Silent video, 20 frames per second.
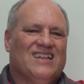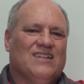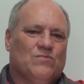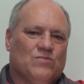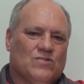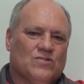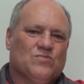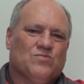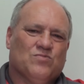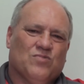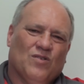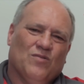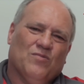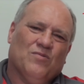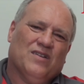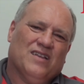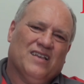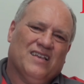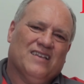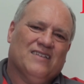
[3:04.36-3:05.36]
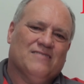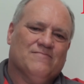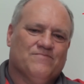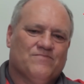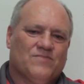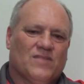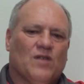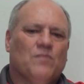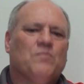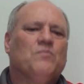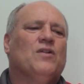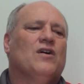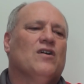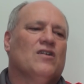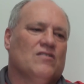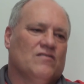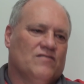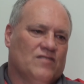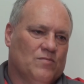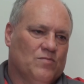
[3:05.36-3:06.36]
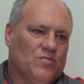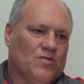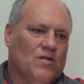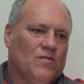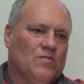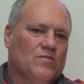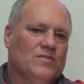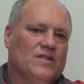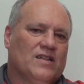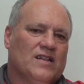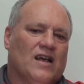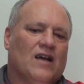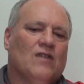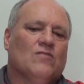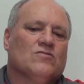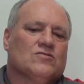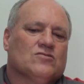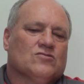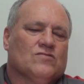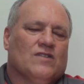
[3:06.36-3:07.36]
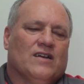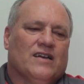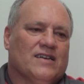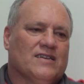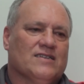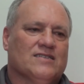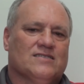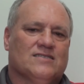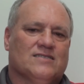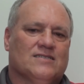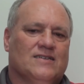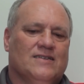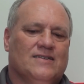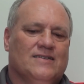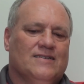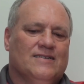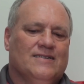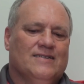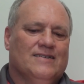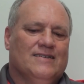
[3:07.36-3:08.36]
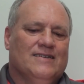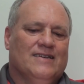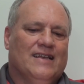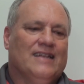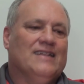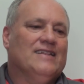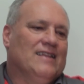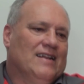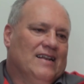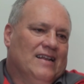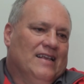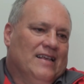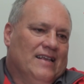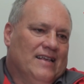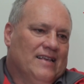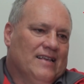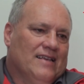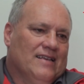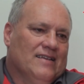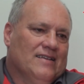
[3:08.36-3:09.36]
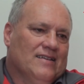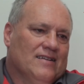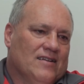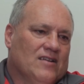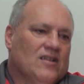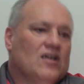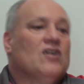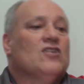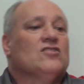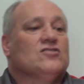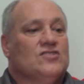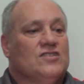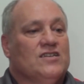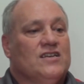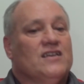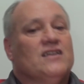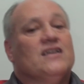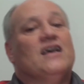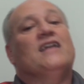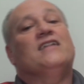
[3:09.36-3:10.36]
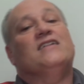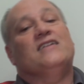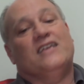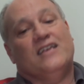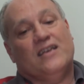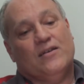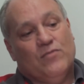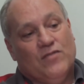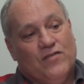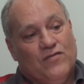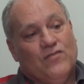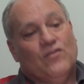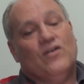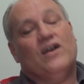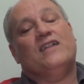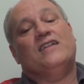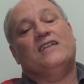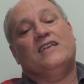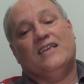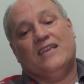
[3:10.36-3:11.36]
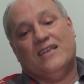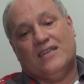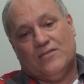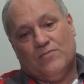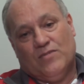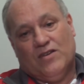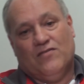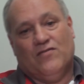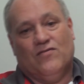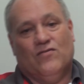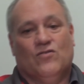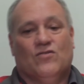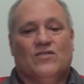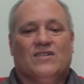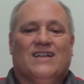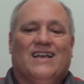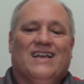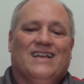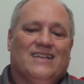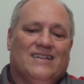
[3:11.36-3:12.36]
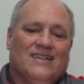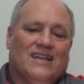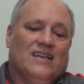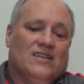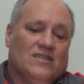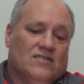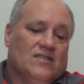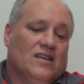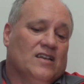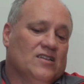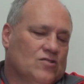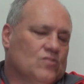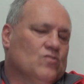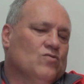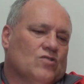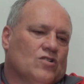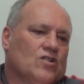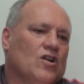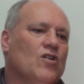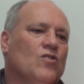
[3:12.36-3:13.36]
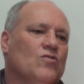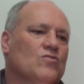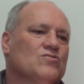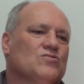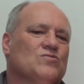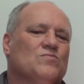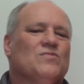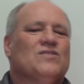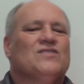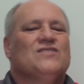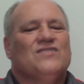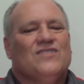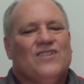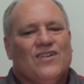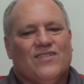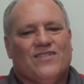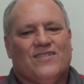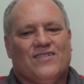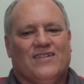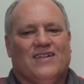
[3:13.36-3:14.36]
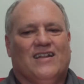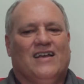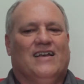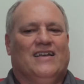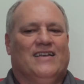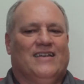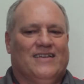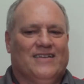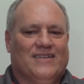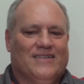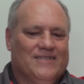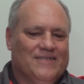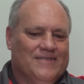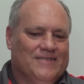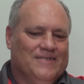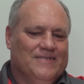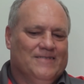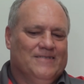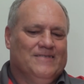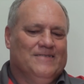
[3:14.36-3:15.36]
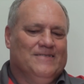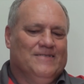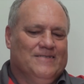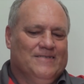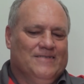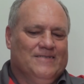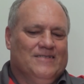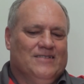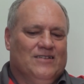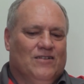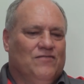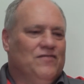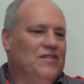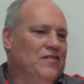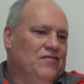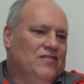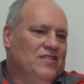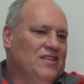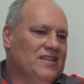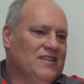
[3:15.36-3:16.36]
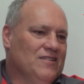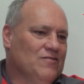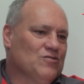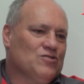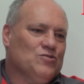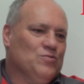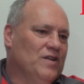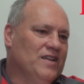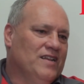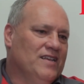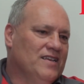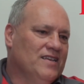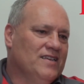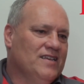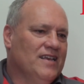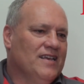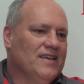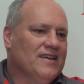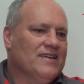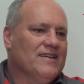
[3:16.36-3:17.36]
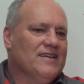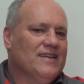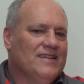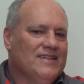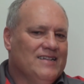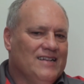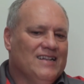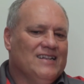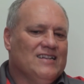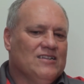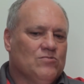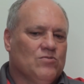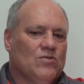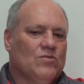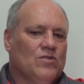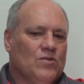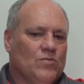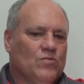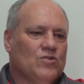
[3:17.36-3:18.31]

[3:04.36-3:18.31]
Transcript: that was probably a part of the problem that our strikers in the league last year and the year before and the years before they, they, they scored goals but not like 15 or 20 a year. And that is probably